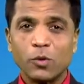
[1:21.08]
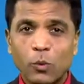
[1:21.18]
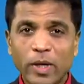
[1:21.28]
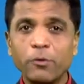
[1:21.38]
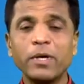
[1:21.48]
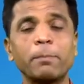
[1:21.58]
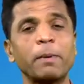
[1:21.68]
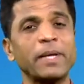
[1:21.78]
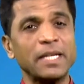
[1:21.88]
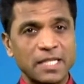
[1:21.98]
Why we are
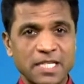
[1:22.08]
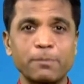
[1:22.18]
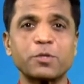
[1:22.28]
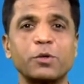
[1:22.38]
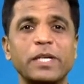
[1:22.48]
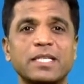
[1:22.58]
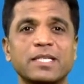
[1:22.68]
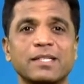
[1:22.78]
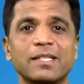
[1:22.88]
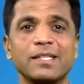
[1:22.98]
preparing this episode
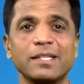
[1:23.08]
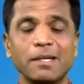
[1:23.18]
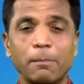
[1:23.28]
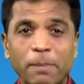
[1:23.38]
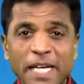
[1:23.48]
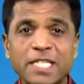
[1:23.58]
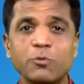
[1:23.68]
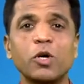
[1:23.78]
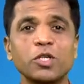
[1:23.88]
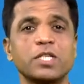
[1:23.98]
is, please
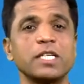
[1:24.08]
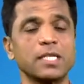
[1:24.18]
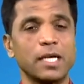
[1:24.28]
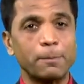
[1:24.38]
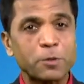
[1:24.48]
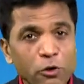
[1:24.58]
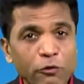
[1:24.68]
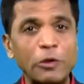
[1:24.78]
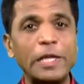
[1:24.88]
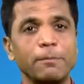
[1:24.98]
watch this episode
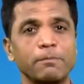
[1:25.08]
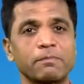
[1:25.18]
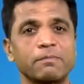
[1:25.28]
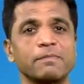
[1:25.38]
fully